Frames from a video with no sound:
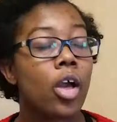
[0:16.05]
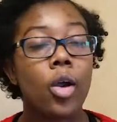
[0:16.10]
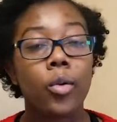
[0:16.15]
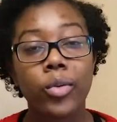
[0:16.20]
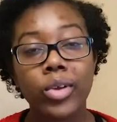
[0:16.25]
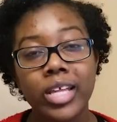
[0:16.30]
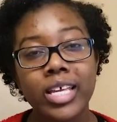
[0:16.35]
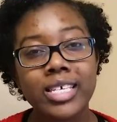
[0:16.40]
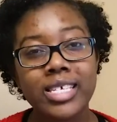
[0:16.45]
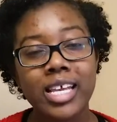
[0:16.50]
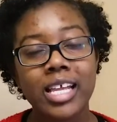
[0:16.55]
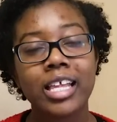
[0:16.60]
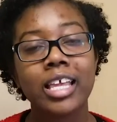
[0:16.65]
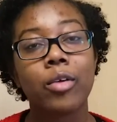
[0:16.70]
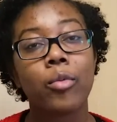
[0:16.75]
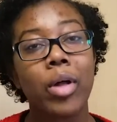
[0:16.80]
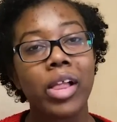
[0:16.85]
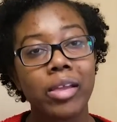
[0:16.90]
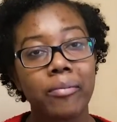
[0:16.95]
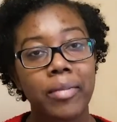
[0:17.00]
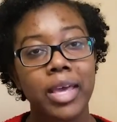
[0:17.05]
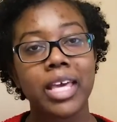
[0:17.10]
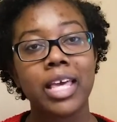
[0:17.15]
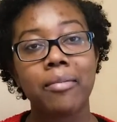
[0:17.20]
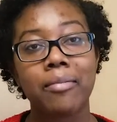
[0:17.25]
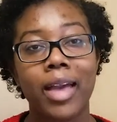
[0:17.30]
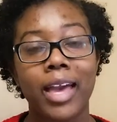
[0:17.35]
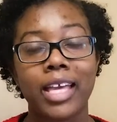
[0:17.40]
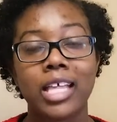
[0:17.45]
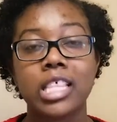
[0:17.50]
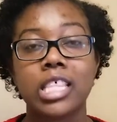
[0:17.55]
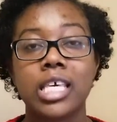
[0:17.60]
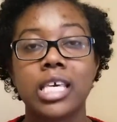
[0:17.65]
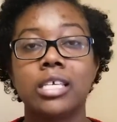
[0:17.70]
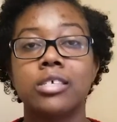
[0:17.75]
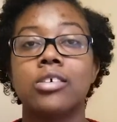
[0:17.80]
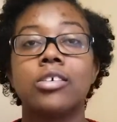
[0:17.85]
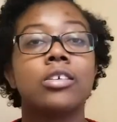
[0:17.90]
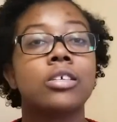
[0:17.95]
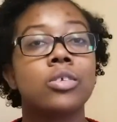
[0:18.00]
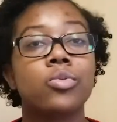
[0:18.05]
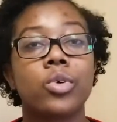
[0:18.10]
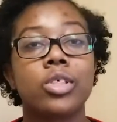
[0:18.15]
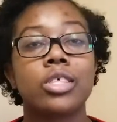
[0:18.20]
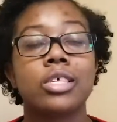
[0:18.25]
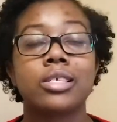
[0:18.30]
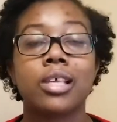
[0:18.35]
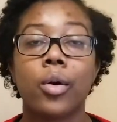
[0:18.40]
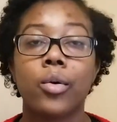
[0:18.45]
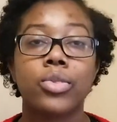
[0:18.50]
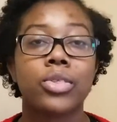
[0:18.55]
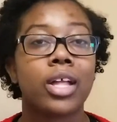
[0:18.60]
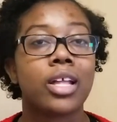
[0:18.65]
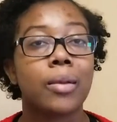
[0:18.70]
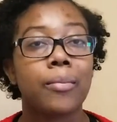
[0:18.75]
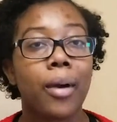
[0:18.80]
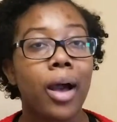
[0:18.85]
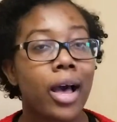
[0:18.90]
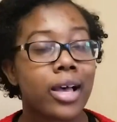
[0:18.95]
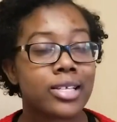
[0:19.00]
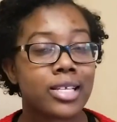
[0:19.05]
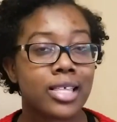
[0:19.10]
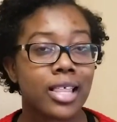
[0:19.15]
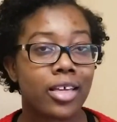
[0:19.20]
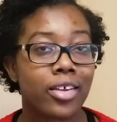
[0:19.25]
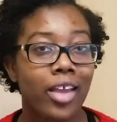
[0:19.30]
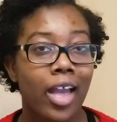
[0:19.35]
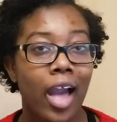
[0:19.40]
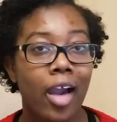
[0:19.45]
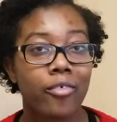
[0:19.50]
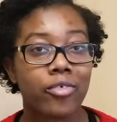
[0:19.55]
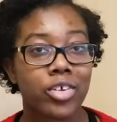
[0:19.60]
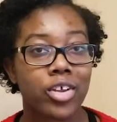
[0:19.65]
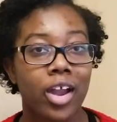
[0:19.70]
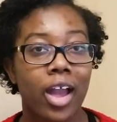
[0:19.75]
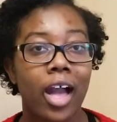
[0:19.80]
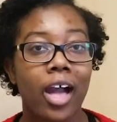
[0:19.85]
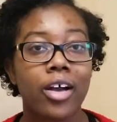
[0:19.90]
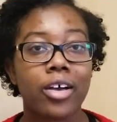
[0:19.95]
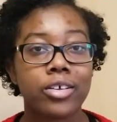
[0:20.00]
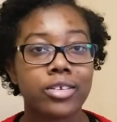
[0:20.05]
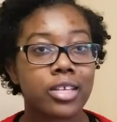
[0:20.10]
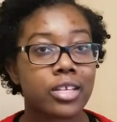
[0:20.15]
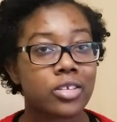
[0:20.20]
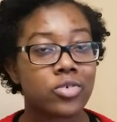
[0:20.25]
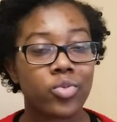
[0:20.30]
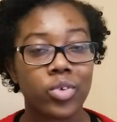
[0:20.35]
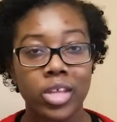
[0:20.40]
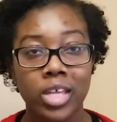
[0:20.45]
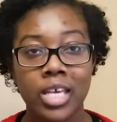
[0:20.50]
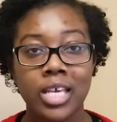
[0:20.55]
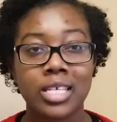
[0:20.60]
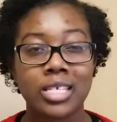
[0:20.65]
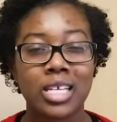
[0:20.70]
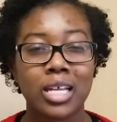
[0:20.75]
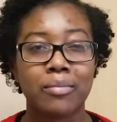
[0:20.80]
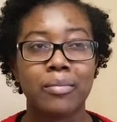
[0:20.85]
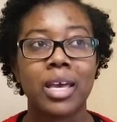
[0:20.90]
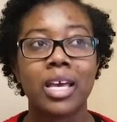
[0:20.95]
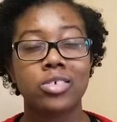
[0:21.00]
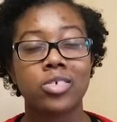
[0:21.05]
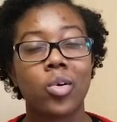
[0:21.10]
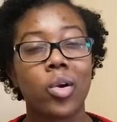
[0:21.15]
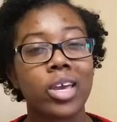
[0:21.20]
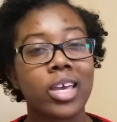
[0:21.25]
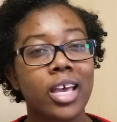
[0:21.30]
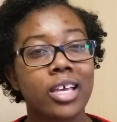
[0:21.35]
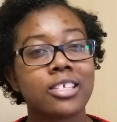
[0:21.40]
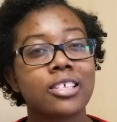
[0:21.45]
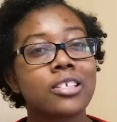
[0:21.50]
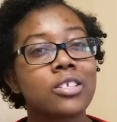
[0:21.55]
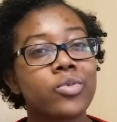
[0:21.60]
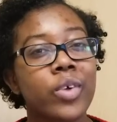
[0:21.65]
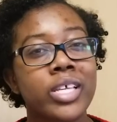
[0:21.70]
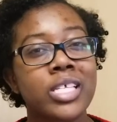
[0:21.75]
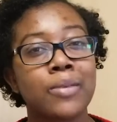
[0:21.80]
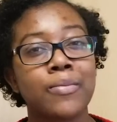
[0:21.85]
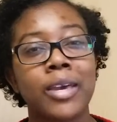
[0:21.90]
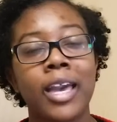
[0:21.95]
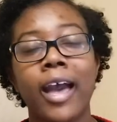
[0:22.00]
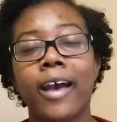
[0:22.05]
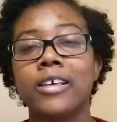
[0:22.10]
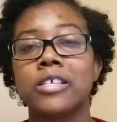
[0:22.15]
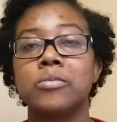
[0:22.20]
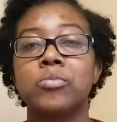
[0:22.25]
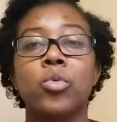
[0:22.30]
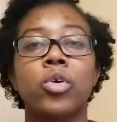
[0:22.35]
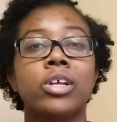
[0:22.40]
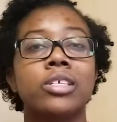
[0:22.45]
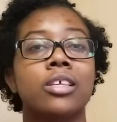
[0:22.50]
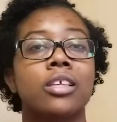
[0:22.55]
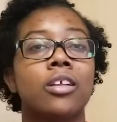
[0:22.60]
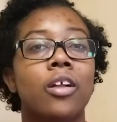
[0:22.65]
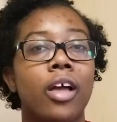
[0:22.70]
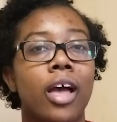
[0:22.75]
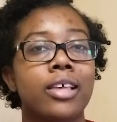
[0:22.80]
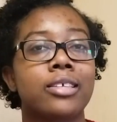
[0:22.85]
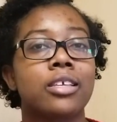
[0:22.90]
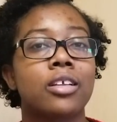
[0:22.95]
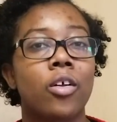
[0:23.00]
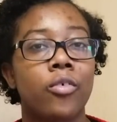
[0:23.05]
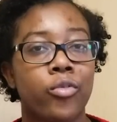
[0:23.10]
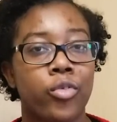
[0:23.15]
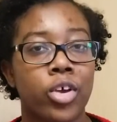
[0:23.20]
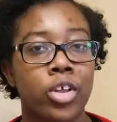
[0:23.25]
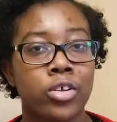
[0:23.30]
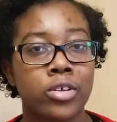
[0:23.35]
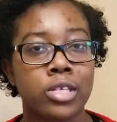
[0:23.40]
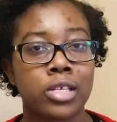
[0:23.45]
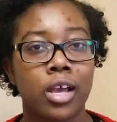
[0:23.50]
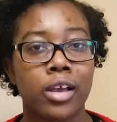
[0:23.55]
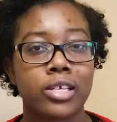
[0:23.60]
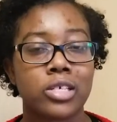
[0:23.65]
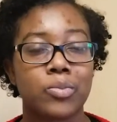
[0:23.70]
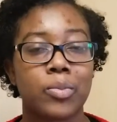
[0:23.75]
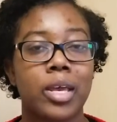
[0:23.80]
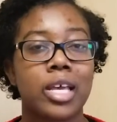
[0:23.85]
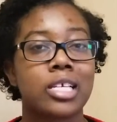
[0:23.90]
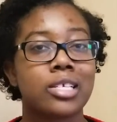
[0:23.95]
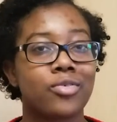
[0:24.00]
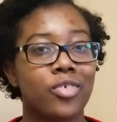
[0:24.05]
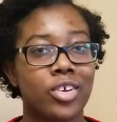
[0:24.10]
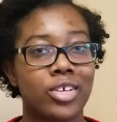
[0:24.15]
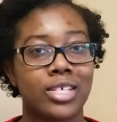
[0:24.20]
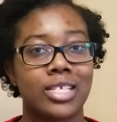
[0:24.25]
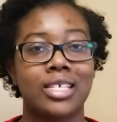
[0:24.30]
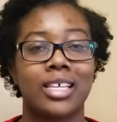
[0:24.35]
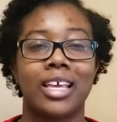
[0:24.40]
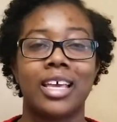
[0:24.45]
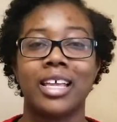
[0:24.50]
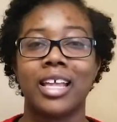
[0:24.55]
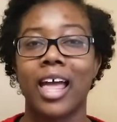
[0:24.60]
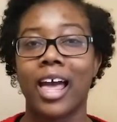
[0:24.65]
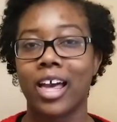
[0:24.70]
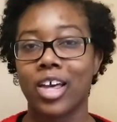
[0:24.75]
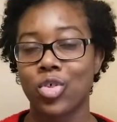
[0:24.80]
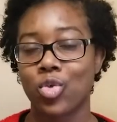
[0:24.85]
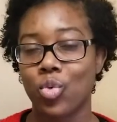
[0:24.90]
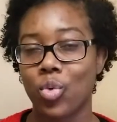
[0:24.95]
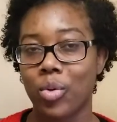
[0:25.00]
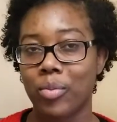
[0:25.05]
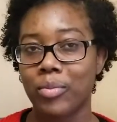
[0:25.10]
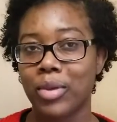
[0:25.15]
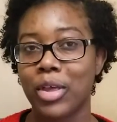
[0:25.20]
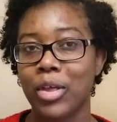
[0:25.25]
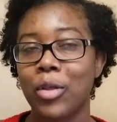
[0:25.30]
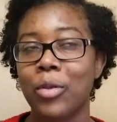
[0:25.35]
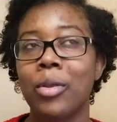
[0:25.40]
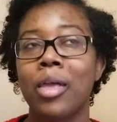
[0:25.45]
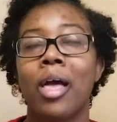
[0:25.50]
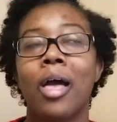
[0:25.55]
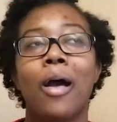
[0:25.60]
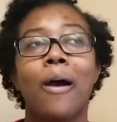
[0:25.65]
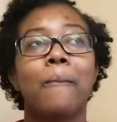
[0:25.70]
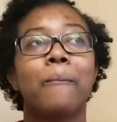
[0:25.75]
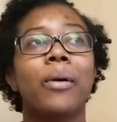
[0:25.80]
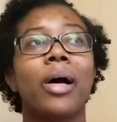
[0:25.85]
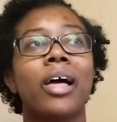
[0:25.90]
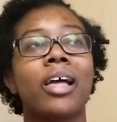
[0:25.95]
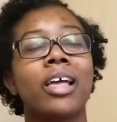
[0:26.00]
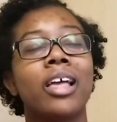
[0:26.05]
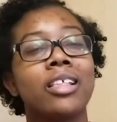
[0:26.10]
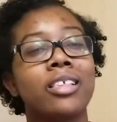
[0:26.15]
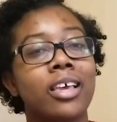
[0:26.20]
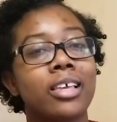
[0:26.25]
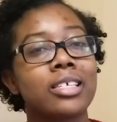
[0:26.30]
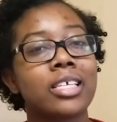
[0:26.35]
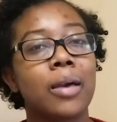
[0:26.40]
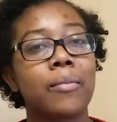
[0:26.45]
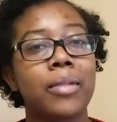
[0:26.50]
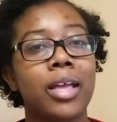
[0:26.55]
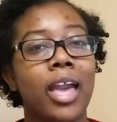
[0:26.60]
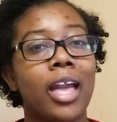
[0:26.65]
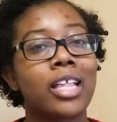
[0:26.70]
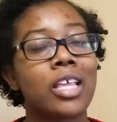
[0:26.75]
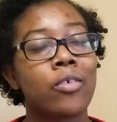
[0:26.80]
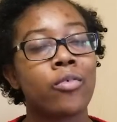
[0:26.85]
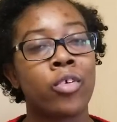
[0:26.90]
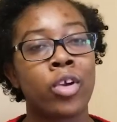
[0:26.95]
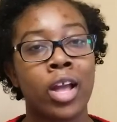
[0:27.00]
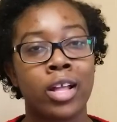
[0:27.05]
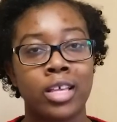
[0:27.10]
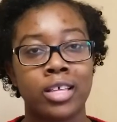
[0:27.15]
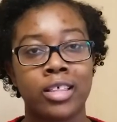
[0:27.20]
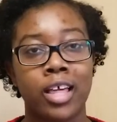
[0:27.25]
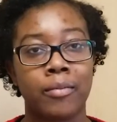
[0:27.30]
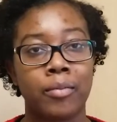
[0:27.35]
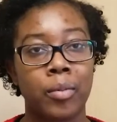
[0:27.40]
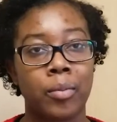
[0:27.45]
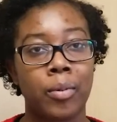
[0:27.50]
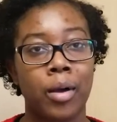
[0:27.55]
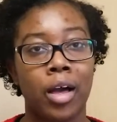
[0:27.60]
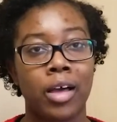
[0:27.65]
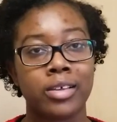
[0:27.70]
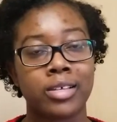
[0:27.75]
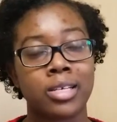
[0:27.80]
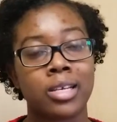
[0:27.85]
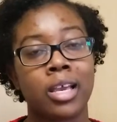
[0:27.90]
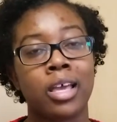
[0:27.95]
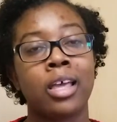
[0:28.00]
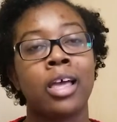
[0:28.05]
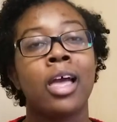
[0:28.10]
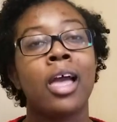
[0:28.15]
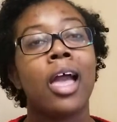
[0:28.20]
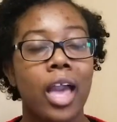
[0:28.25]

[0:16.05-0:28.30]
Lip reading: Realistically, while I'm making mac and cheese, you can switch this out with any pasta that you have in your house. It's really easy to make, so I guess this recipe acts more as an Alfredo sauce base versus like an actual meal, but it does come in handy for any type of pasta.